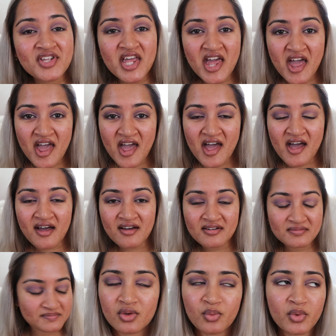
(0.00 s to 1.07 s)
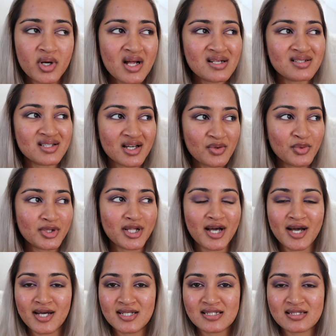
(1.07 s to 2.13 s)
yeah. We're not done with the
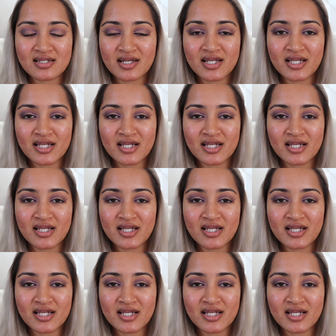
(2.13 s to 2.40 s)
eyes